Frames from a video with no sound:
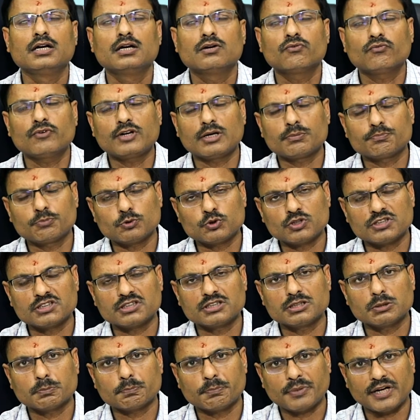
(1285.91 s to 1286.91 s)
we have put it
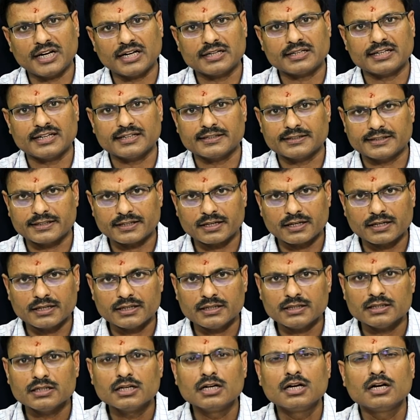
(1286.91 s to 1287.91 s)
the plate
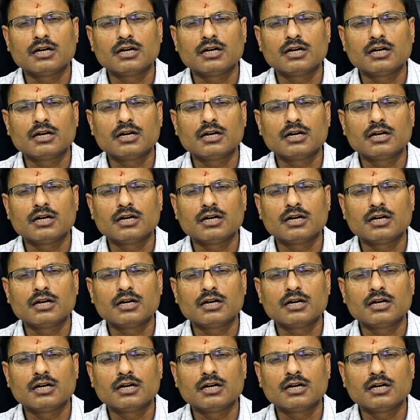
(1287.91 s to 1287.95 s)
anteriorly,